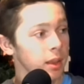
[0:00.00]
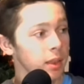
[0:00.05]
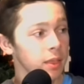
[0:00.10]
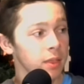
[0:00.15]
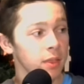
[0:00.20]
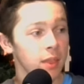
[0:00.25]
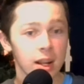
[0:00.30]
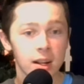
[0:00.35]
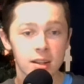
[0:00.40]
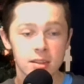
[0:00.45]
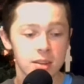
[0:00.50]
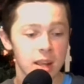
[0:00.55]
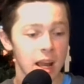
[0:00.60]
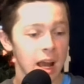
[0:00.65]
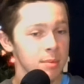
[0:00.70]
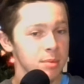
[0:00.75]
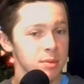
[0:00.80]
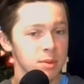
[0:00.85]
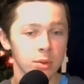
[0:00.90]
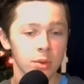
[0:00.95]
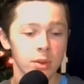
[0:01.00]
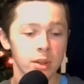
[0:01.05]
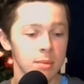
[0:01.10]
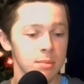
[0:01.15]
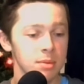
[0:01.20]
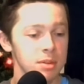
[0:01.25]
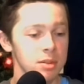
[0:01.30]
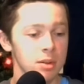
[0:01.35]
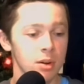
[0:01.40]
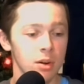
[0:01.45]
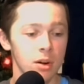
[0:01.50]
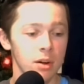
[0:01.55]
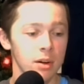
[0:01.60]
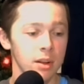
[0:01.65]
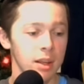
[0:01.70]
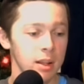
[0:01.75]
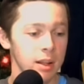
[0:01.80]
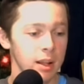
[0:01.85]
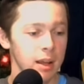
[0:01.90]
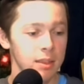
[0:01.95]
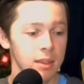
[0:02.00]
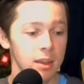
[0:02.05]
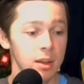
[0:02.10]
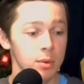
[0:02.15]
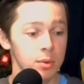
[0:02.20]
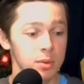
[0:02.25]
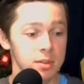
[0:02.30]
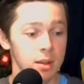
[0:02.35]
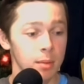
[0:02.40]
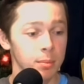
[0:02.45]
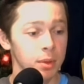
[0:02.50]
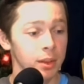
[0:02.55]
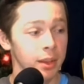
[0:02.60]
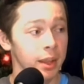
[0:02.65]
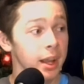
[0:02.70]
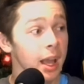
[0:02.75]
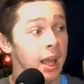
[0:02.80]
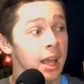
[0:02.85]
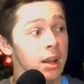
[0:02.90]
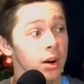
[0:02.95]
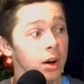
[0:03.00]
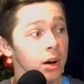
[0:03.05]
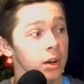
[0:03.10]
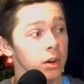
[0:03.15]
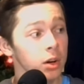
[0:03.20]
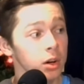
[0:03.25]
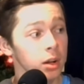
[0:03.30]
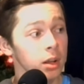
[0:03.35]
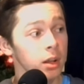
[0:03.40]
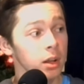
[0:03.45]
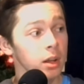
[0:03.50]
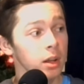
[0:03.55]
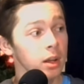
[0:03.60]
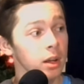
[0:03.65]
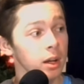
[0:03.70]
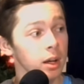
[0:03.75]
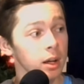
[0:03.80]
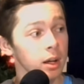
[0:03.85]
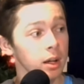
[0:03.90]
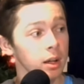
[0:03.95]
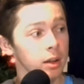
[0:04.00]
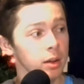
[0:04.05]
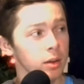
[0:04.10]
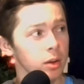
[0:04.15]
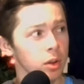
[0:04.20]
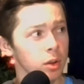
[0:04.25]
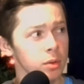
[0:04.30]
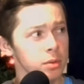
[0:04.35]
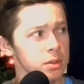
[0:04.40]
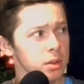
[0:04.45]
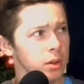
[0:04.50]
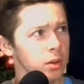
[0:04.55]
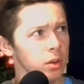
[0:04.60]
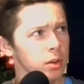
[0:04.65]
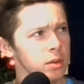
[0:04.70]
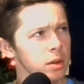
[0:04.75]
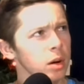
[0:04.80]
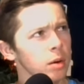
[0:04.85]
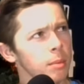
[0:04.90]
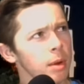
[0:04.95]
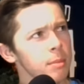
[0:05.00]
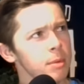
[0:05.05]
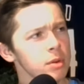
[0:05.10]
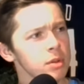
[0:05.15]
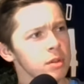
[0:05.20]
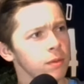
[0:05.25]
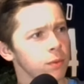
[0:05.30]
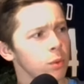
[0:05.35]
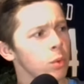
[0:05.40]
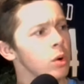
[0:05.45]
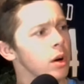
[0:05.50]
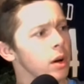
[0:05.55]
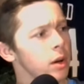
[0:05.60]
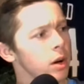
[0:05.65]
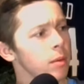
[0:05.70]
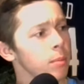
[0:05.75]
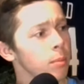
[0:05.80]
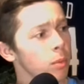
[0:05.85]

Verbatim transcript: That is absolutely absurd, and I think it was something like 800, close, or maybe it was 400